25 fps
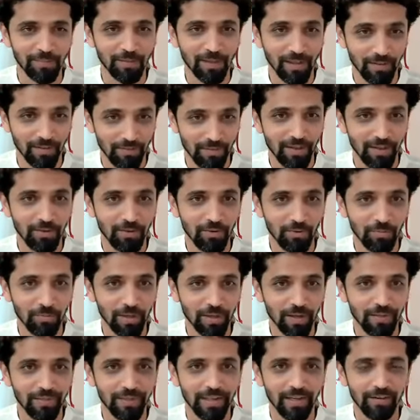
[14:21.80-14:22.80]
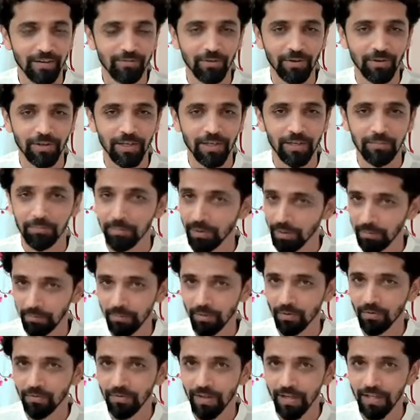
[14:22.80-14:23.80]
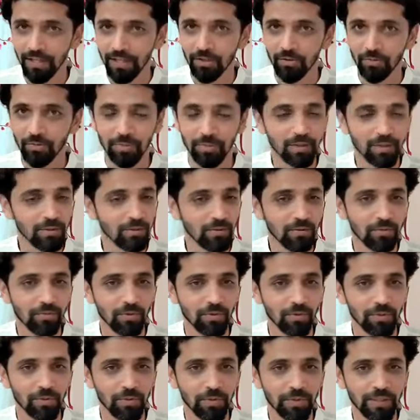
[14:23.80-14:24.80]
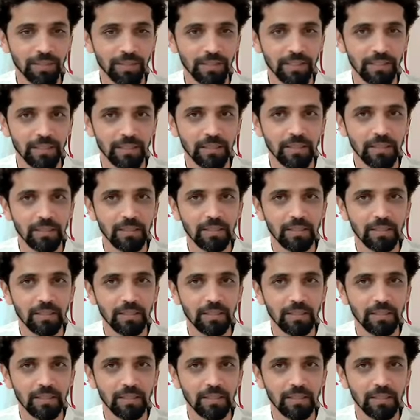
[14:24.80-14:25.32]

Yeah, thank you, Pradnya, for helping me, or thank you, Bindu, for doing it.